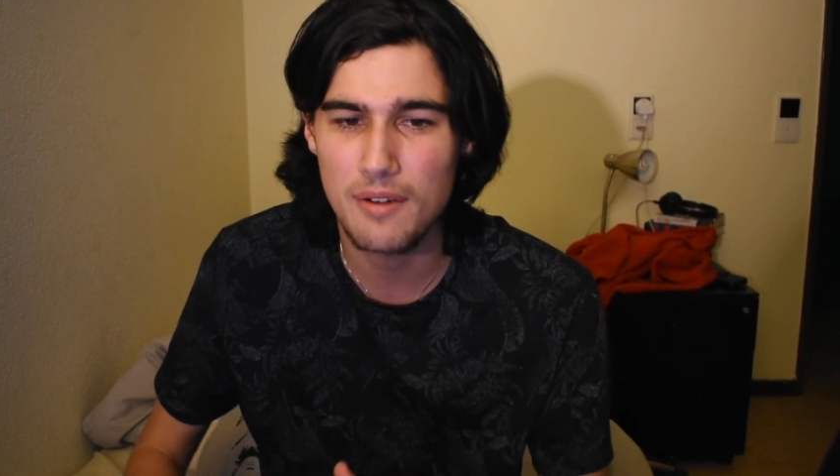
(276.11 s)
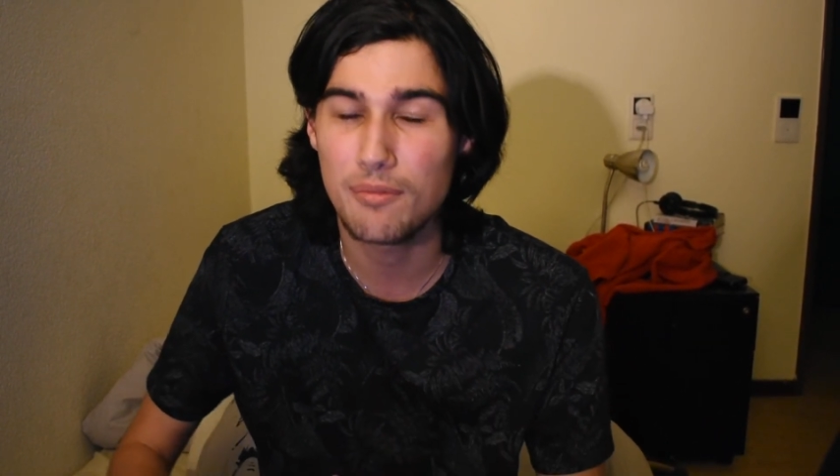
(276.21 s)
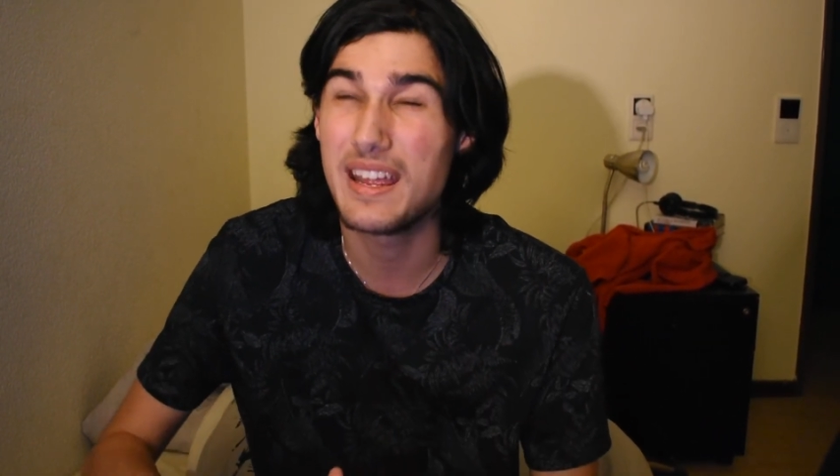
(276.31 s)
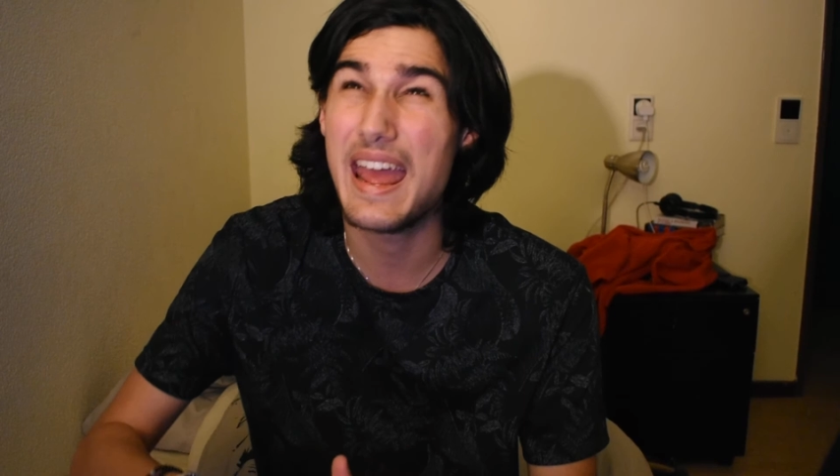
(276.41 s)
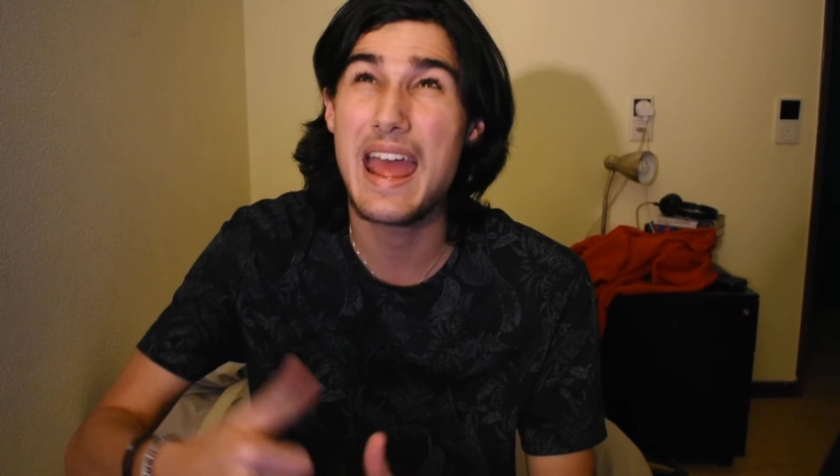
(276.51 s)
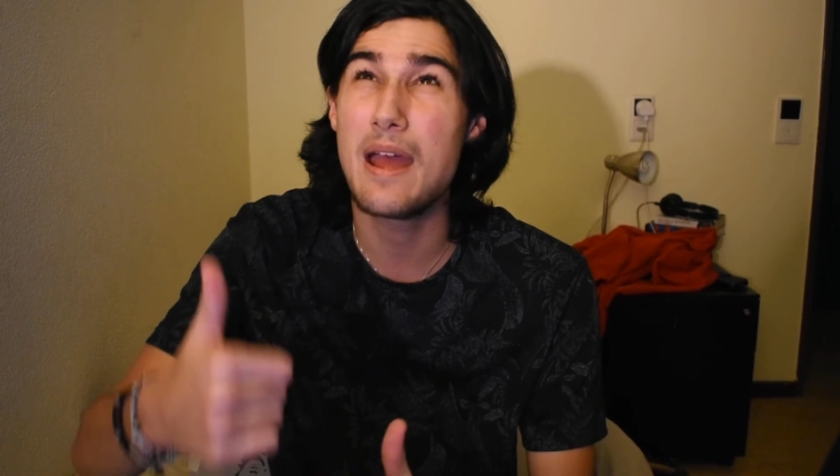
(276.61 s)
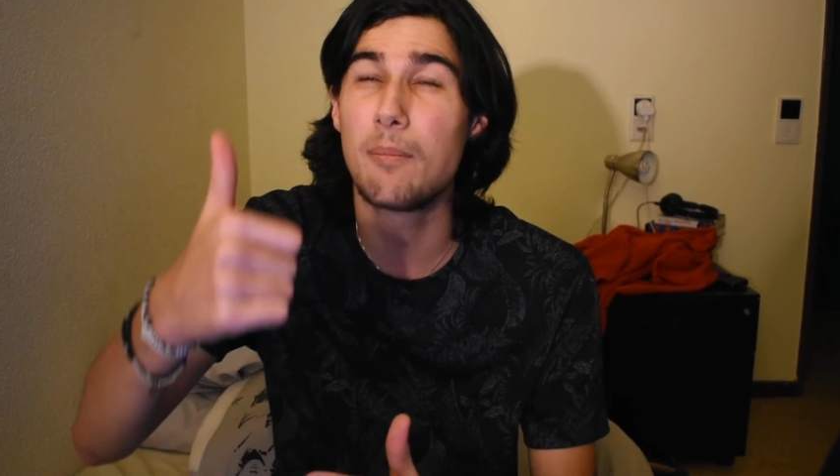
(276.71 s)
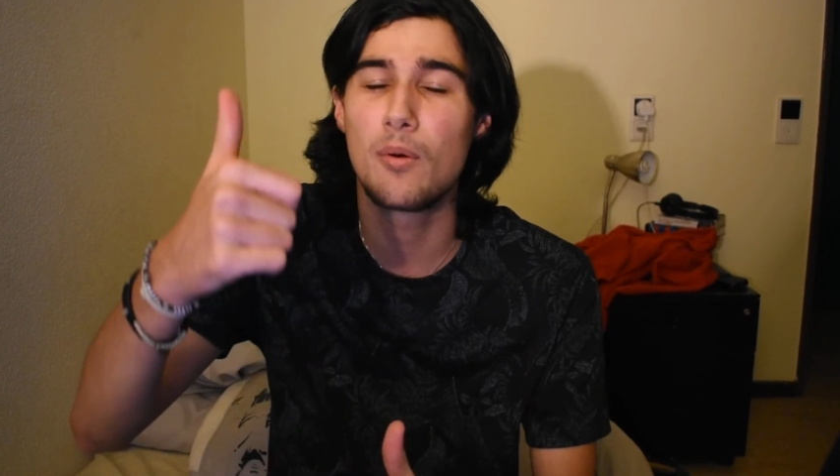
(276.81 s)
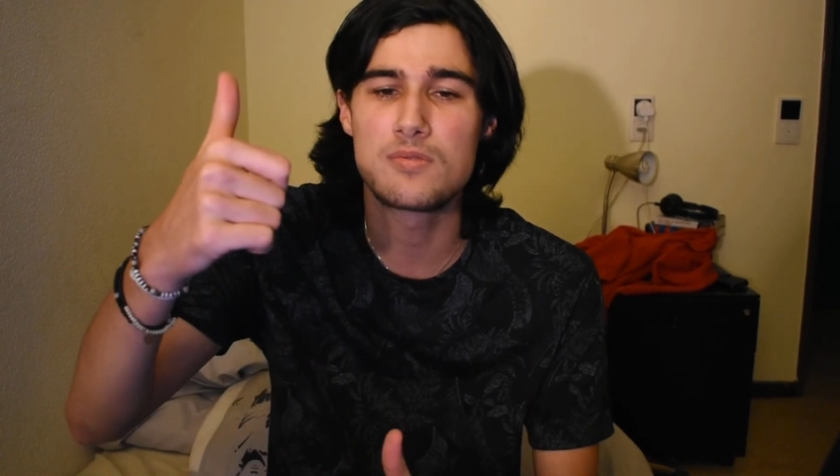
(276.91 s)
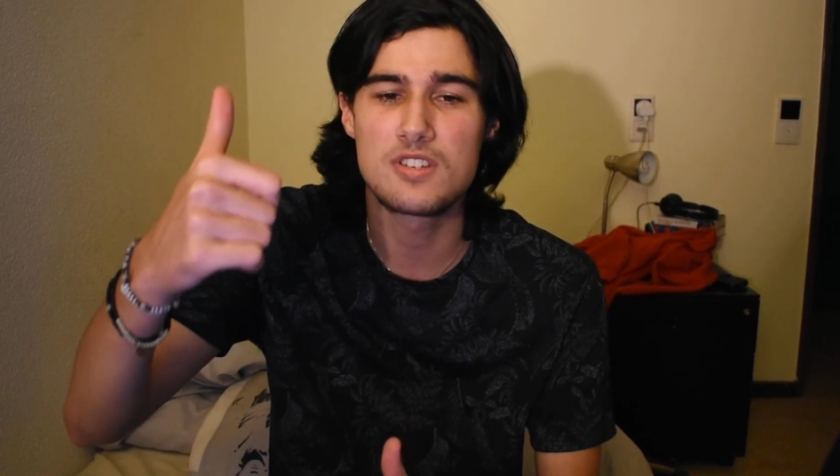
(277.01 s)
every
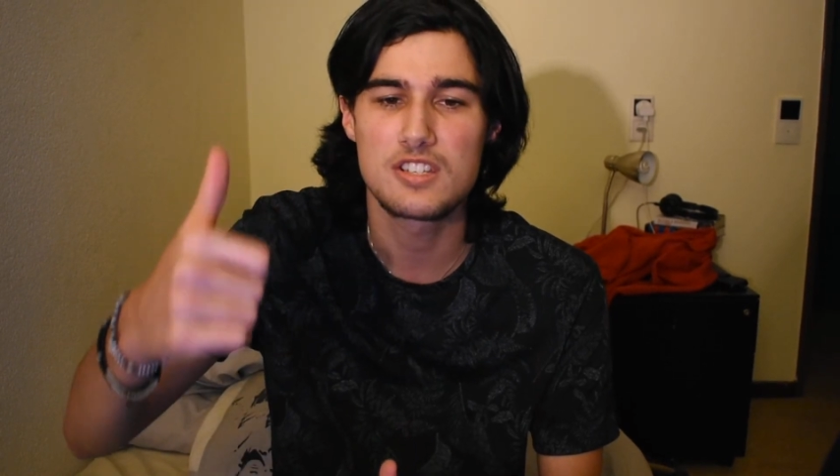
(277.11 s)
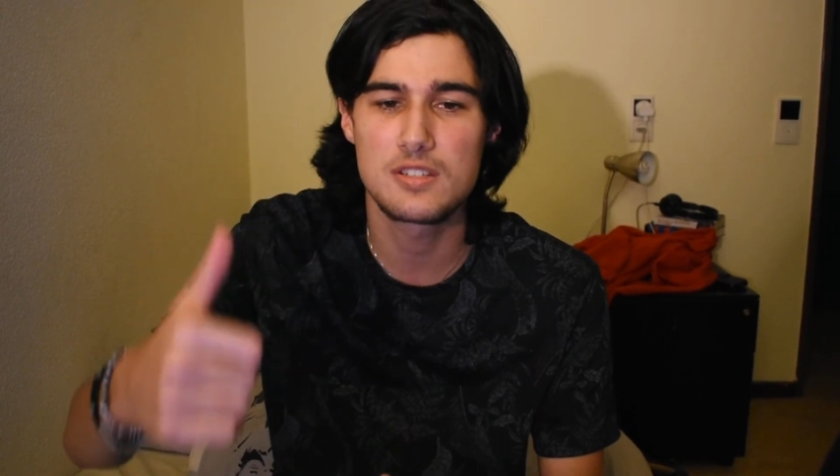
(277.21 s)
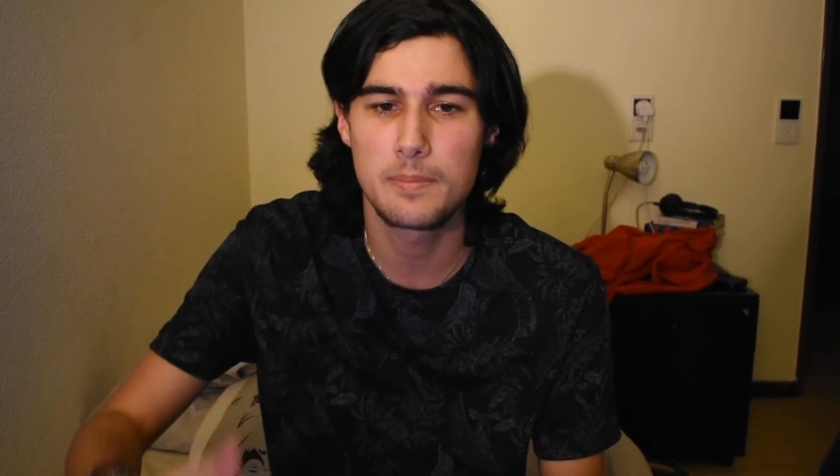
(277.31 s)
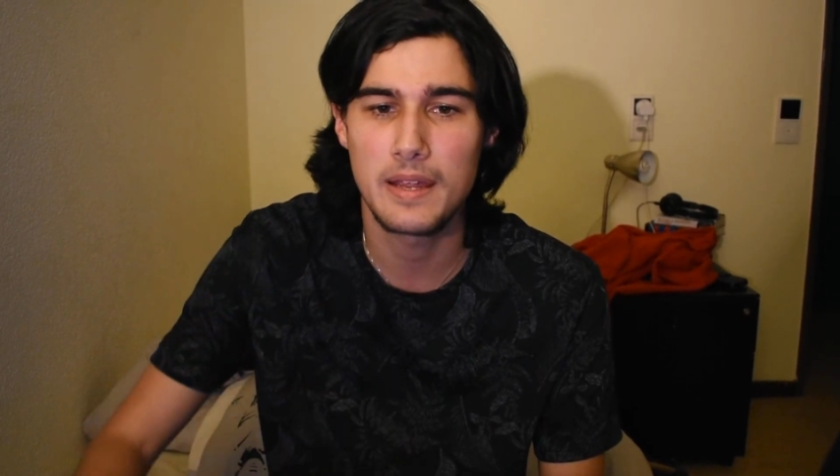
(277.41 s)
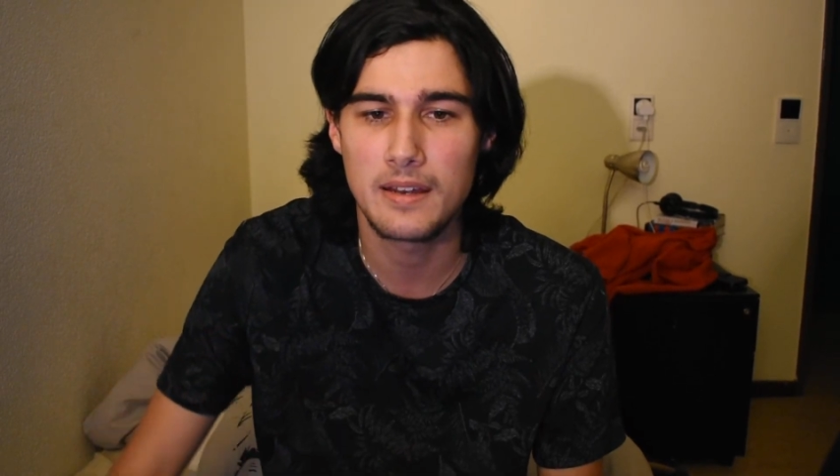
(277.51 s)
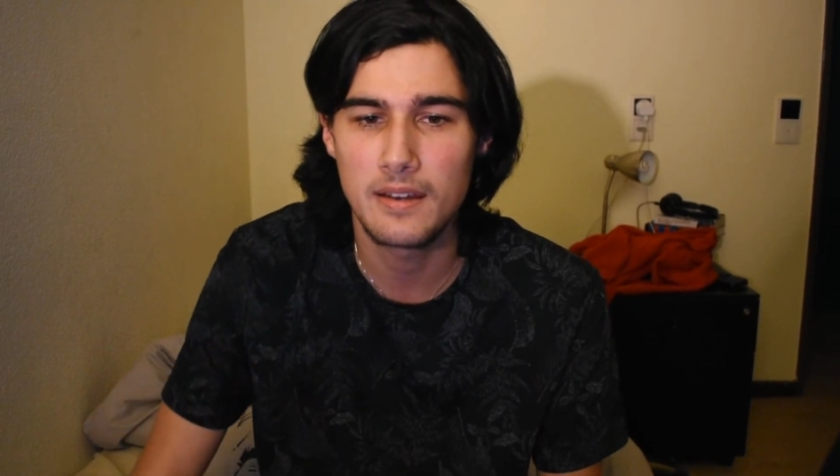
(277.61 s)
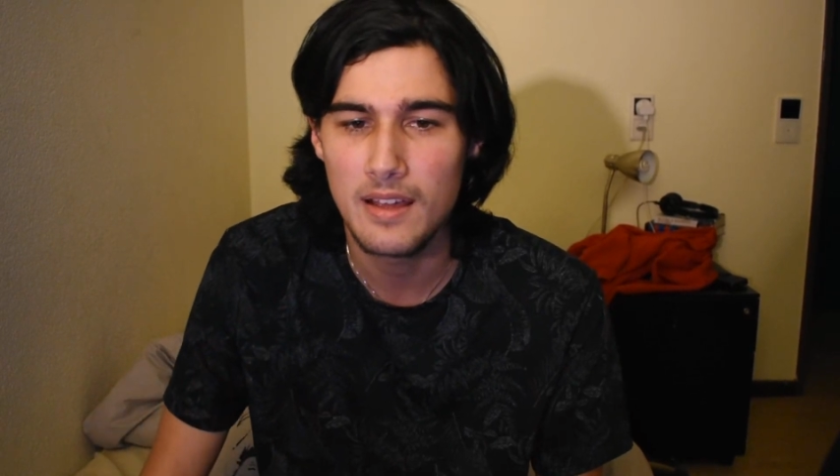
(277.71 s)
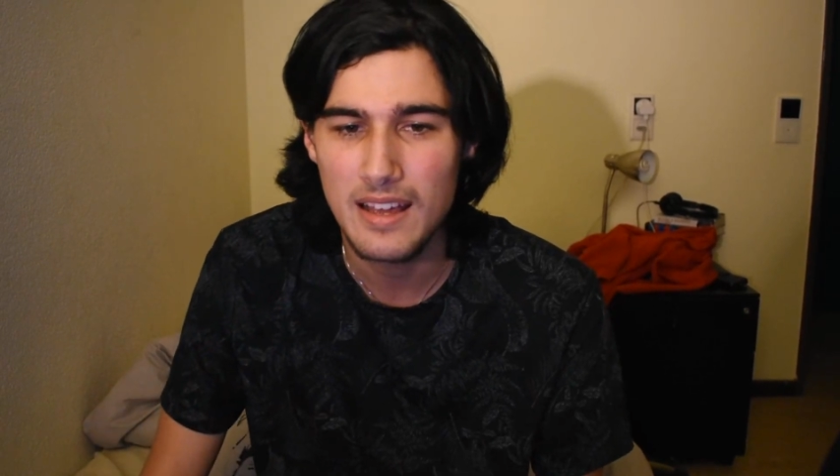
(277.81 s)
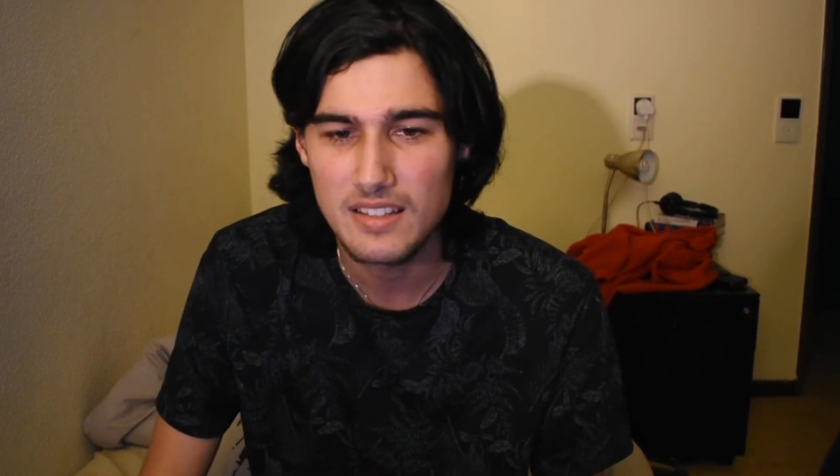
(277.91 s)
airborne spin,